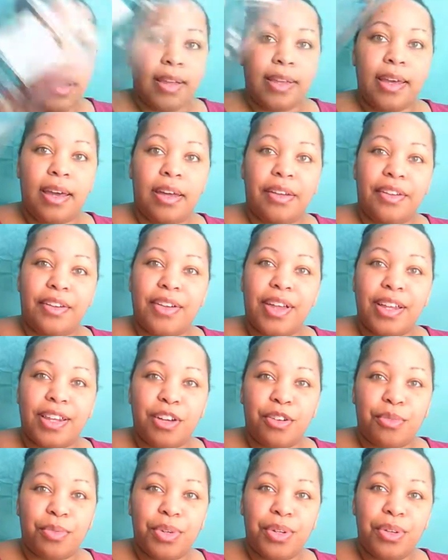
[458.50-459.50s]
yeah, they're like
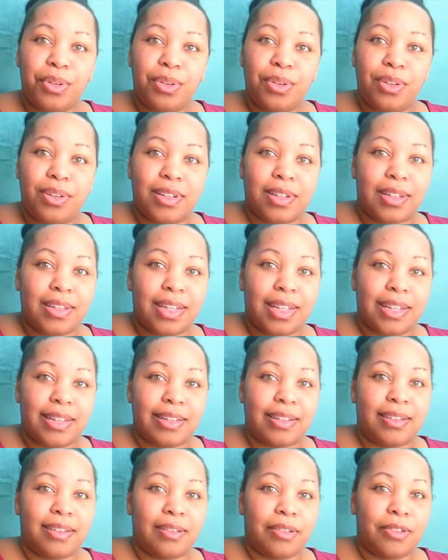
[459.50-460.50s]
that real
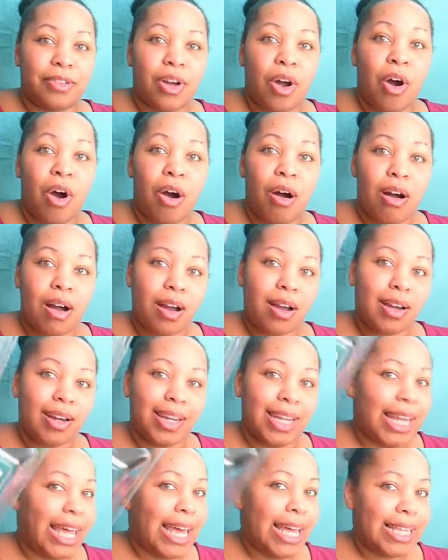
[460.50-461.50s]

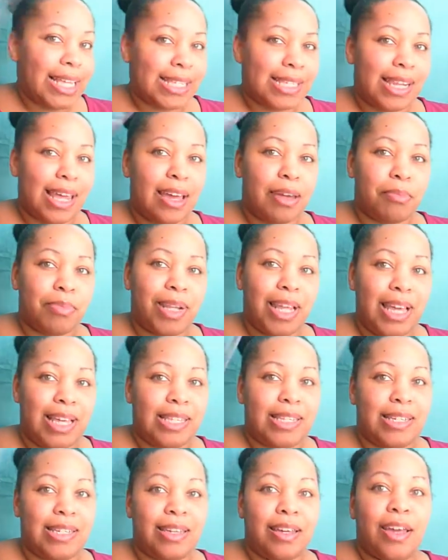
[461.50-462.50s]
hard glass like
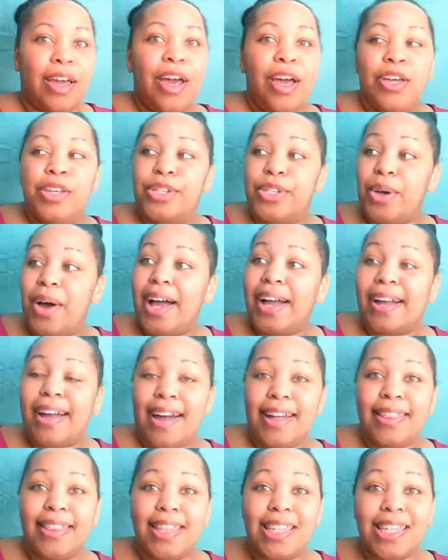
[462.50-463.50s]
plastic. So I
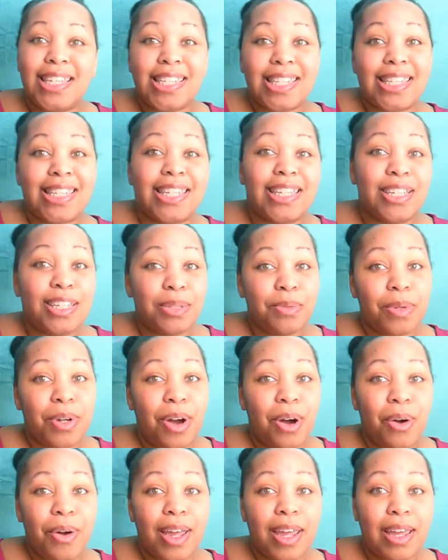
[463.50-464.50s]
got these. These will
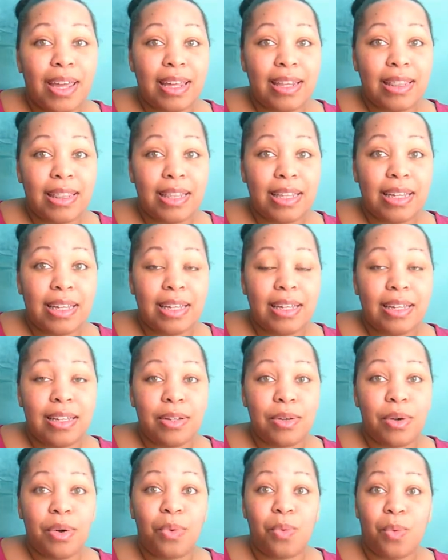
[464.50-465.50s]
go in
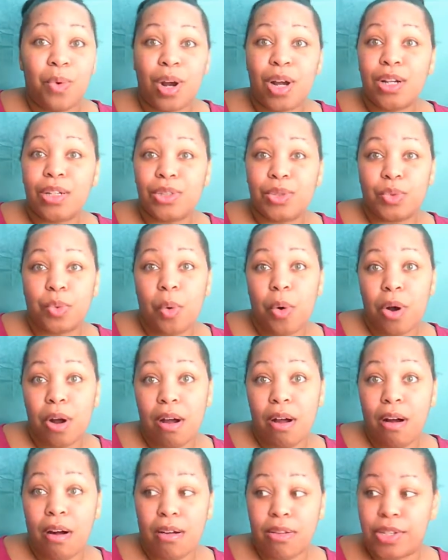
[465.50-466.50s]
the work
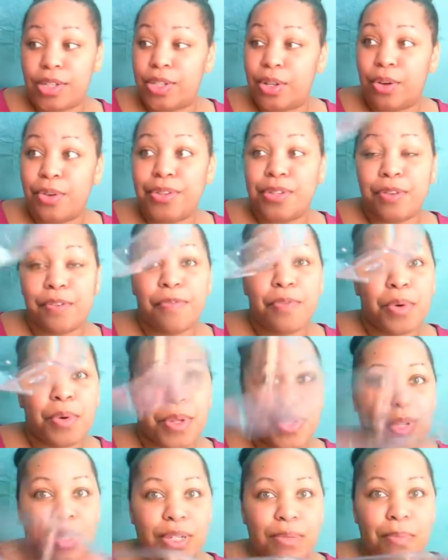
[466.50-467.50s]
drawer also, so for
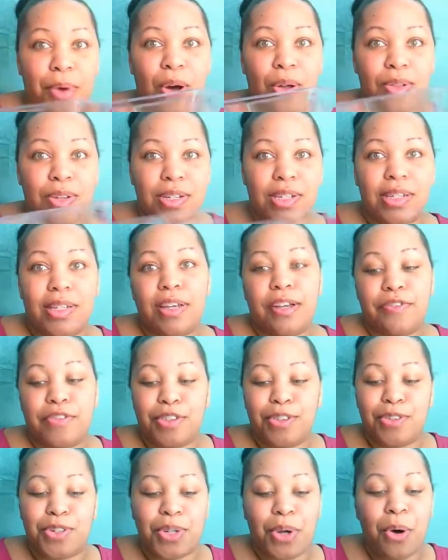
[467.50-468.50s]
the smaller stuff.
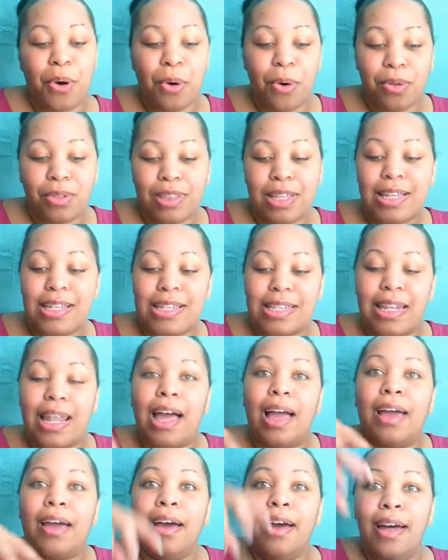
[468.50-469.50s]
So to hold things
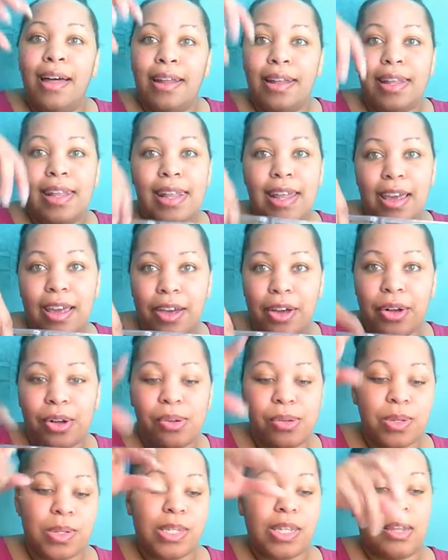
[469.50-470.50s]
like
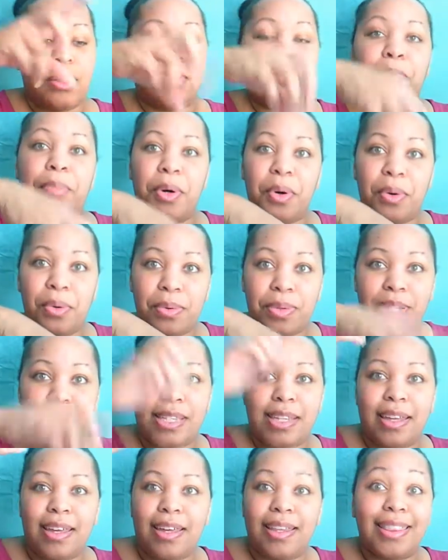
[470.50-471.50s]
nails and
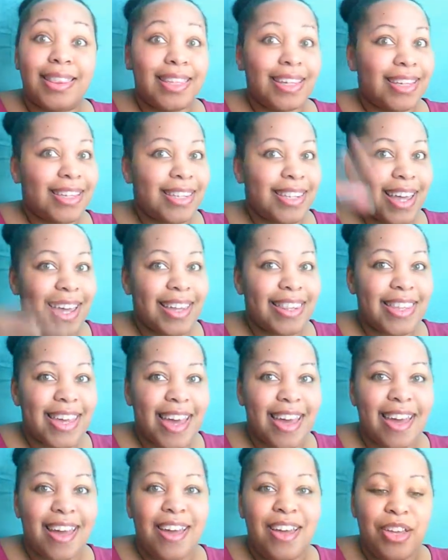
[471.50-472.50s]
bolts and things like
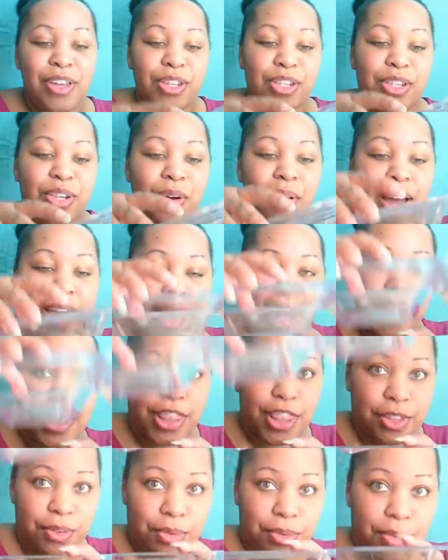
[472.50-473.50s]
that. So I
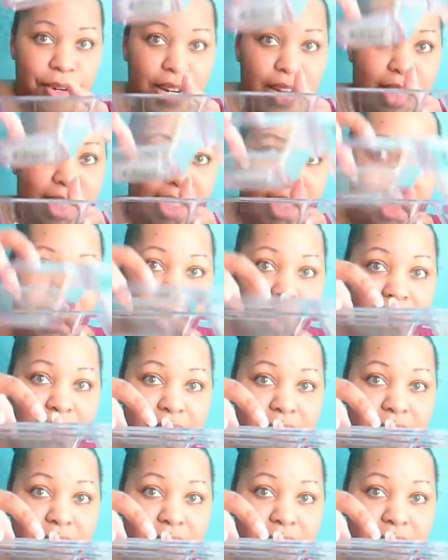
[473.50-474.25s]
got three